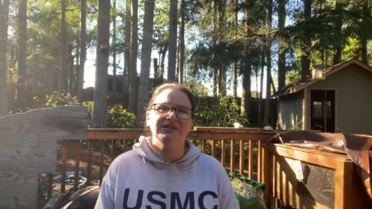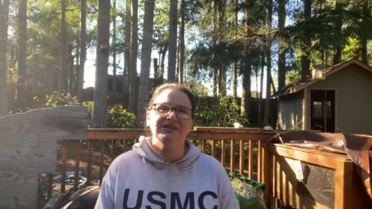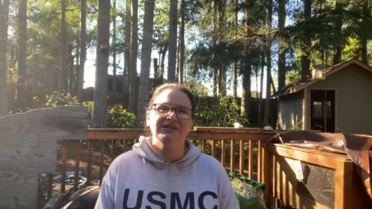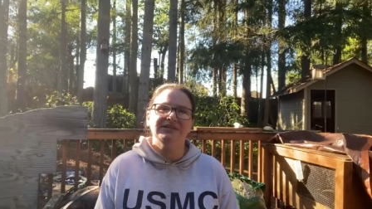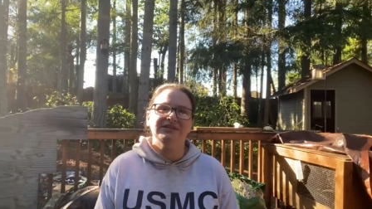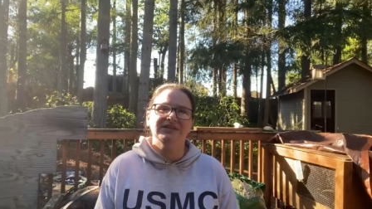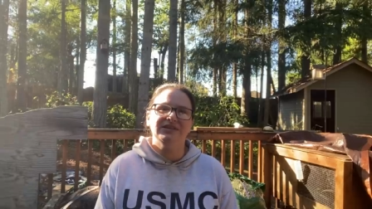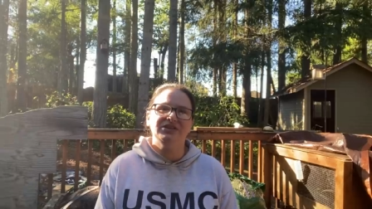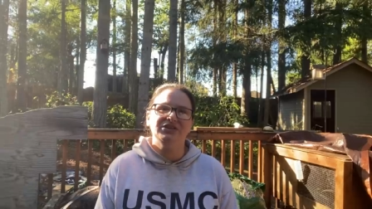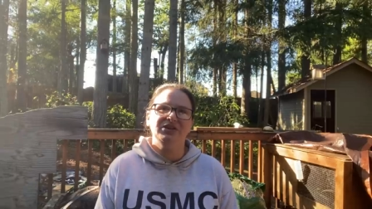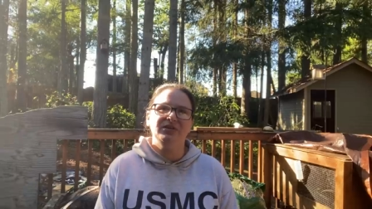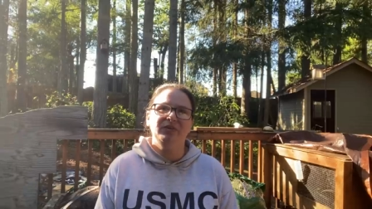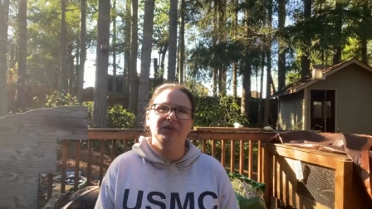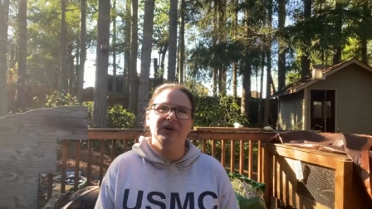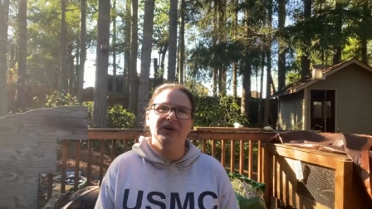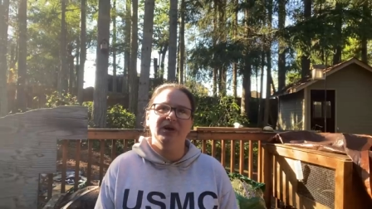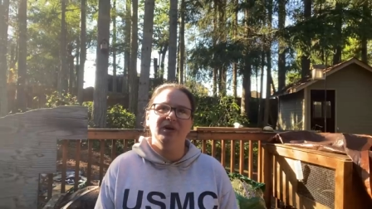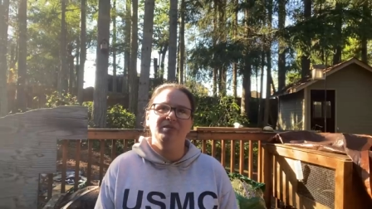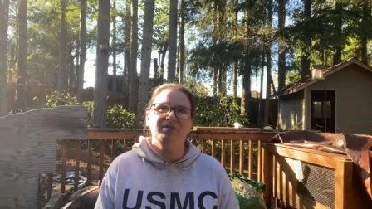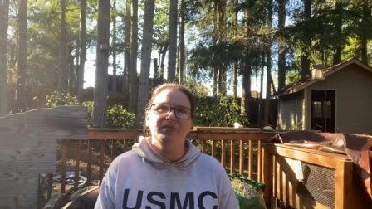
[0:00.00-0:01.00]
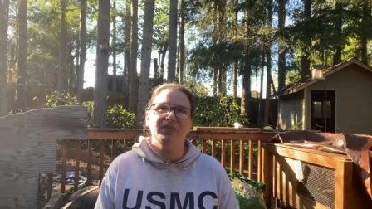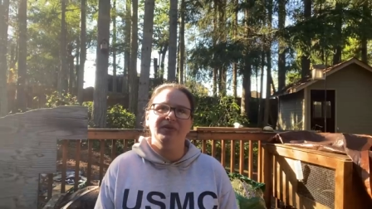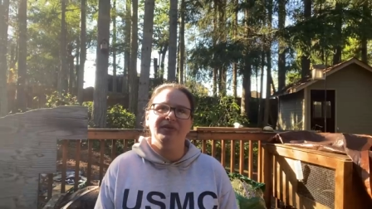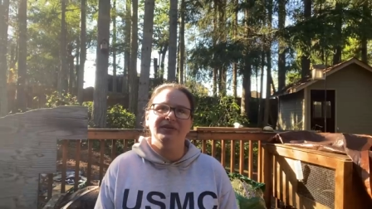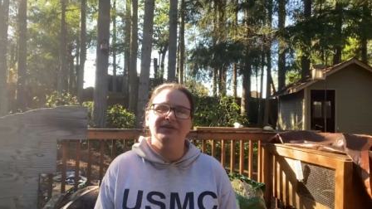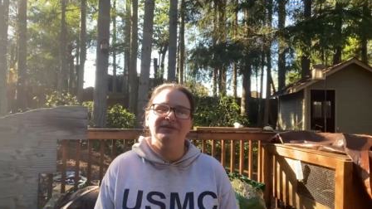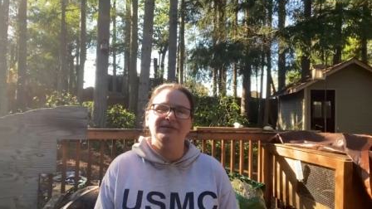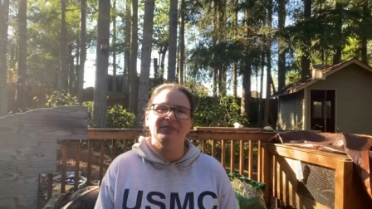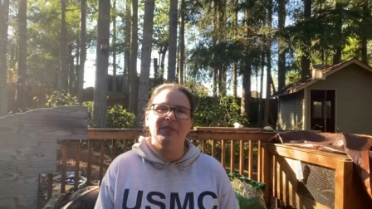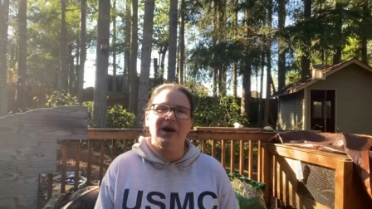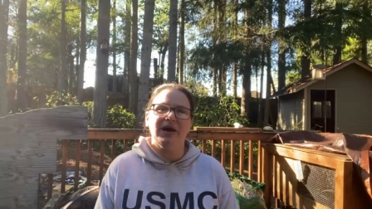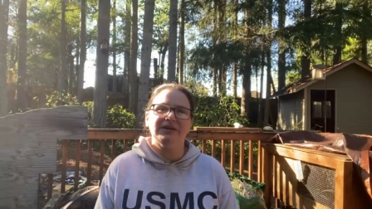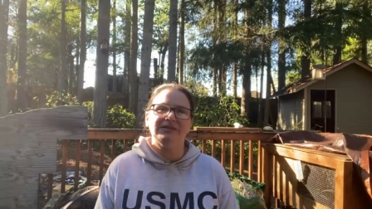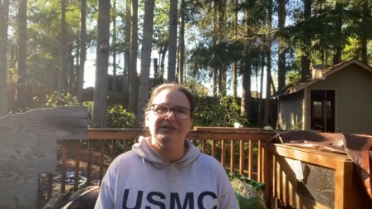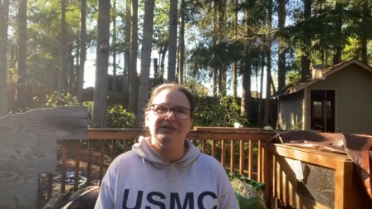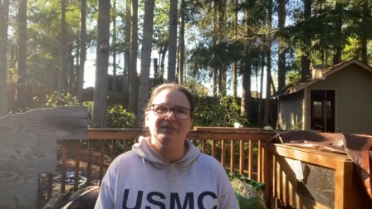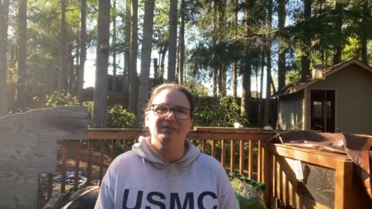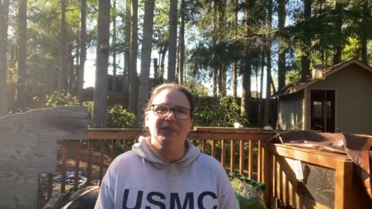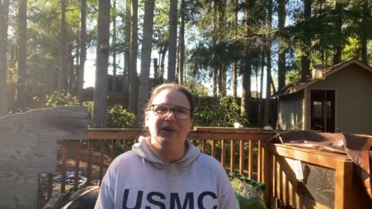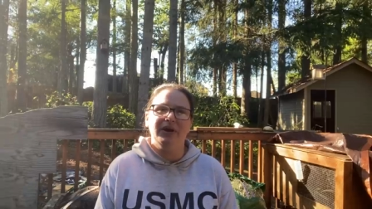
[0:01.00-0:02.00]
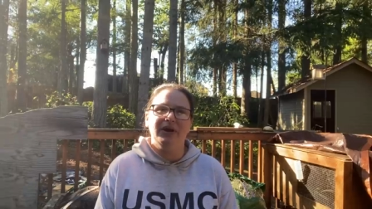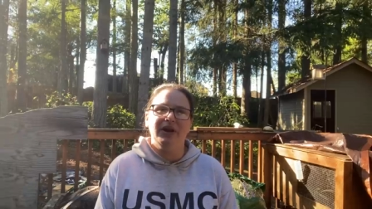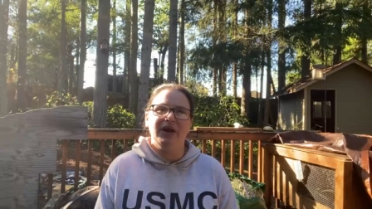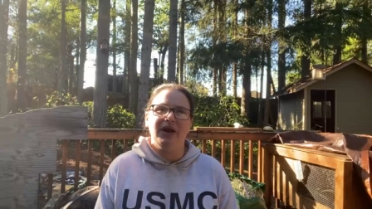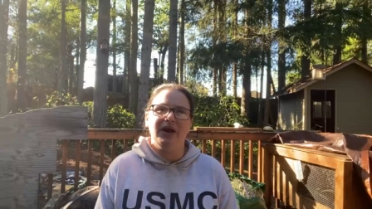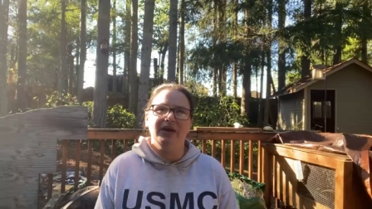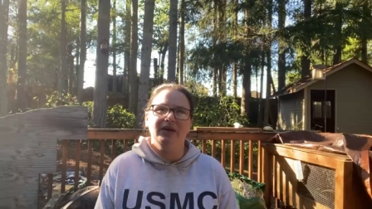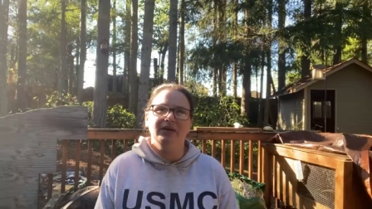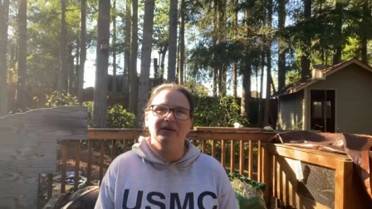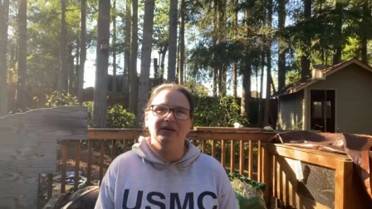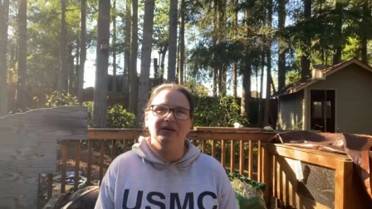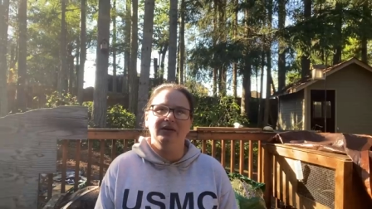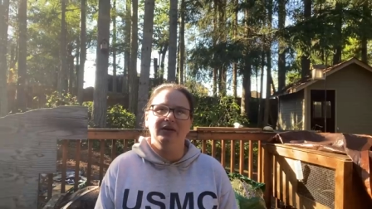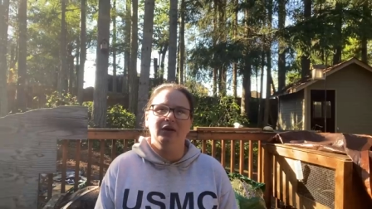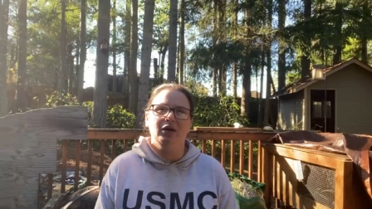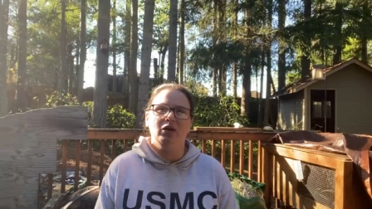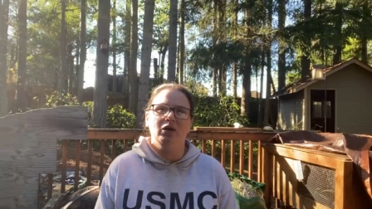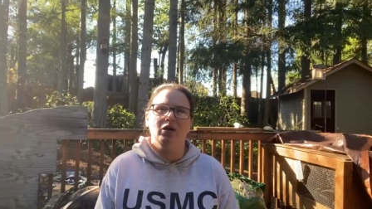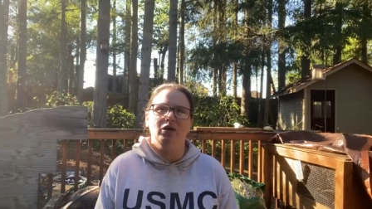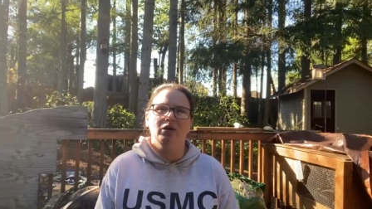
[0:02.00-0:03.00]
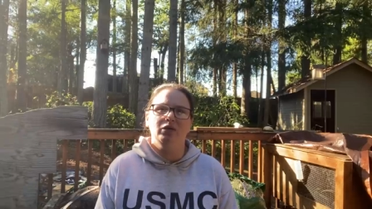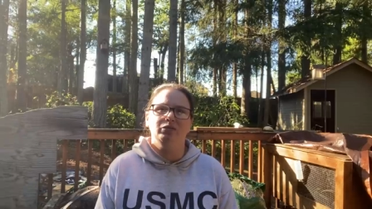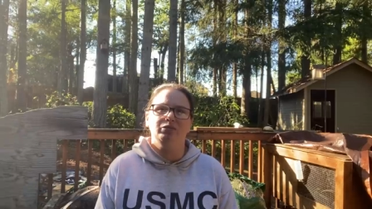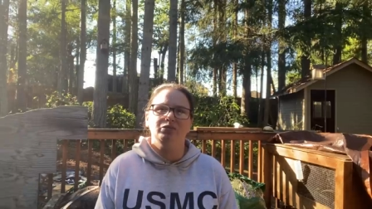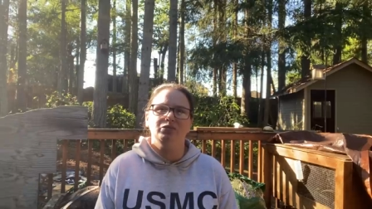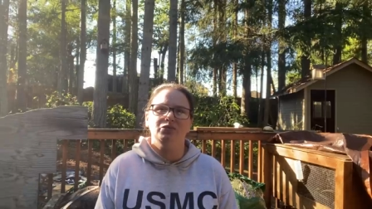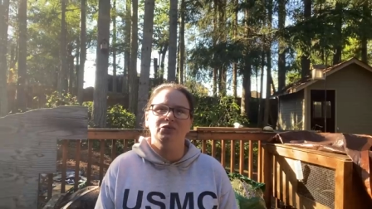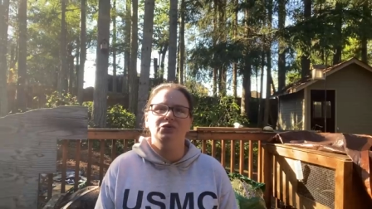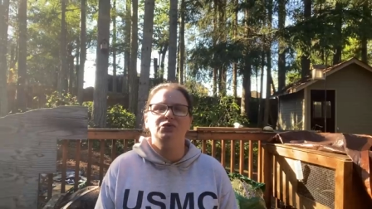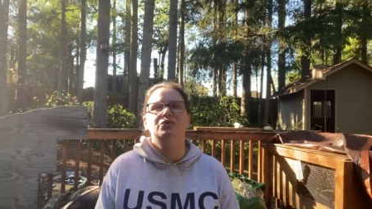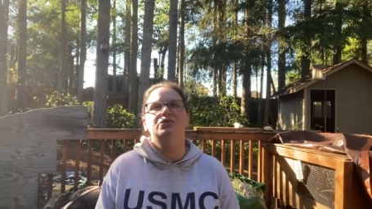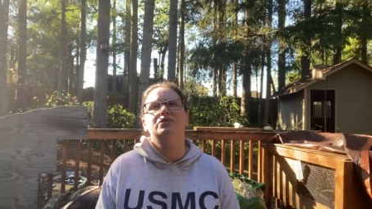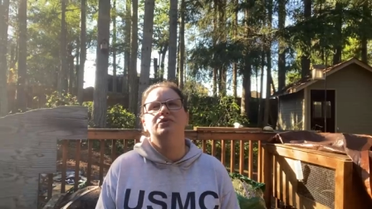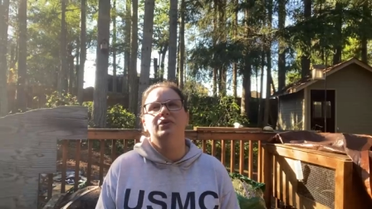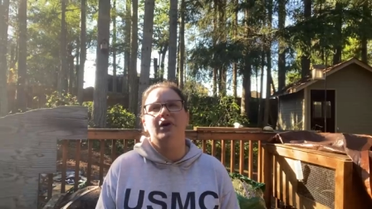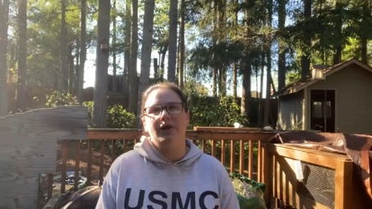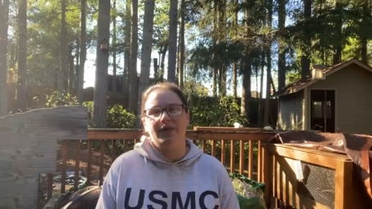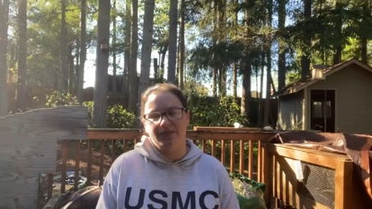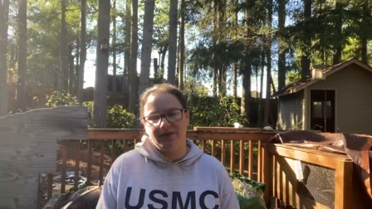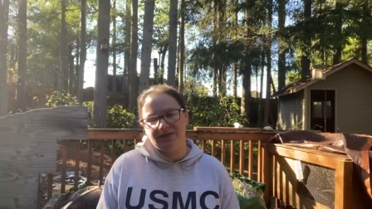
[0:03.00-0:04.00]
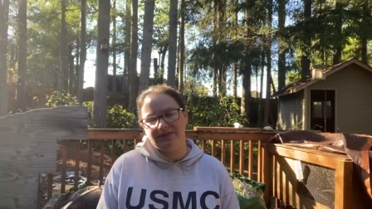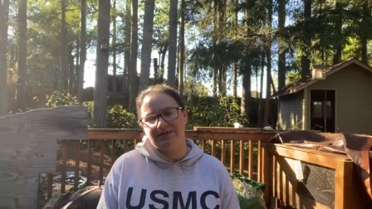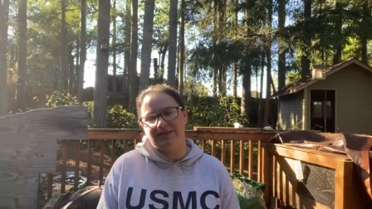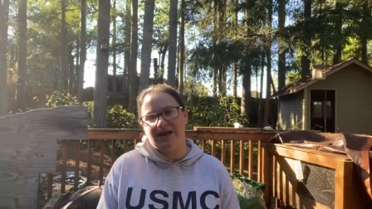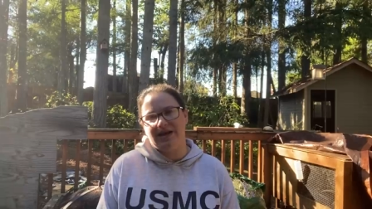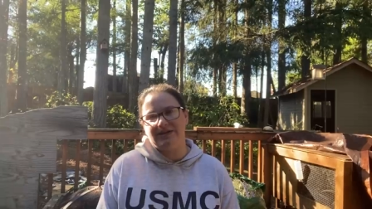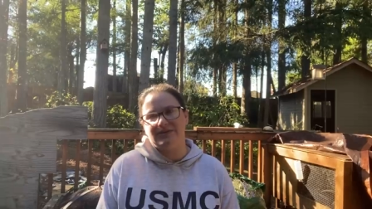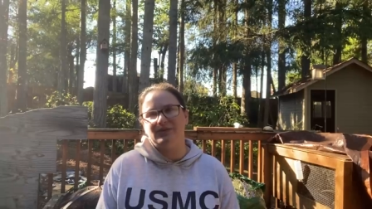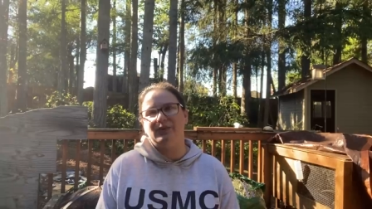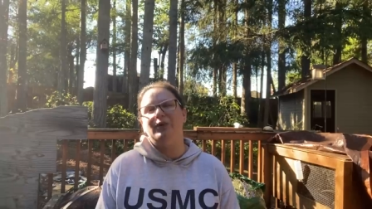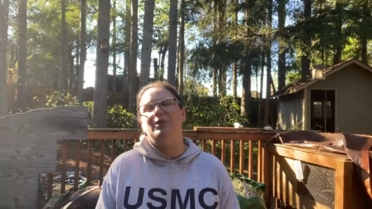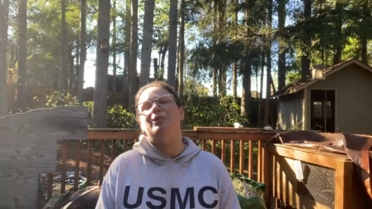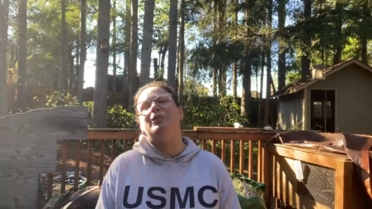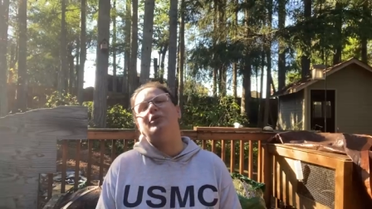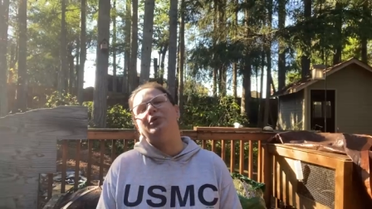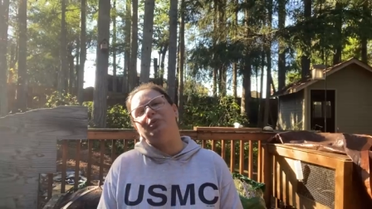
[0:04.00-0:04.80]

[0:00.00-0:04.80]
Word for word: stitching meetup this past Monday, or not this last one, but the